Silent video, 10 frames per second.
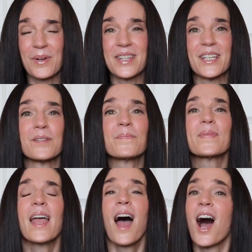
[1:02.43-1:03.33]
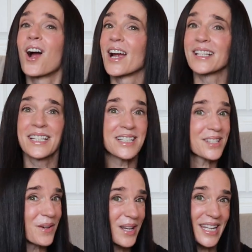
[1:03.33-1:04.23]
it with you. Alright,
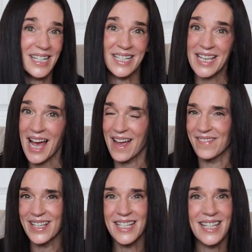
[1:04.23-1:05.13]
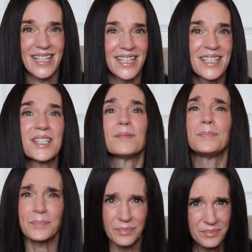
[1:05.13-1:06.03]
let's go ahead and dive into this.
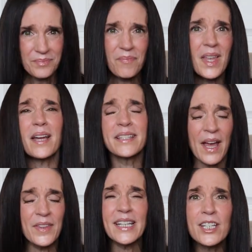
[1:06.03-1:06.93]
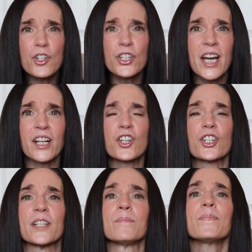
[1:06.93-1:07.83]
Now the
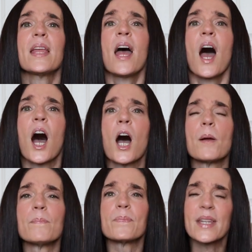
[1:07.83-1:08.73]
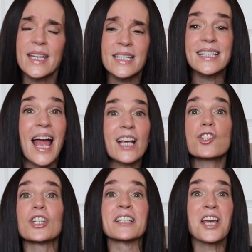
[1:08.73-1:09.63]
introduction, it's
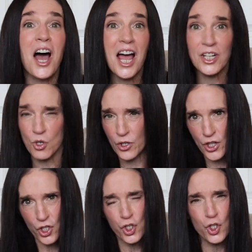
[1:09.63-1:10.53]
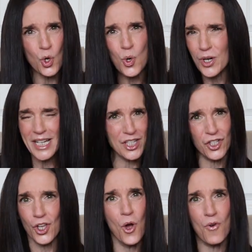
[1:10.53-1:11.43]
actually titled The Story
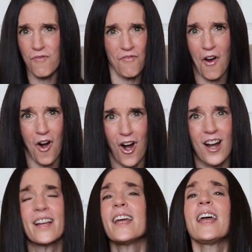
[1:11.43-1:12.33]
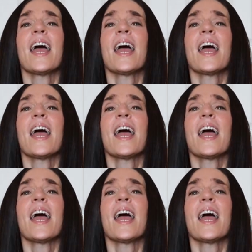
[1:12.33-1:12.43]
So Far,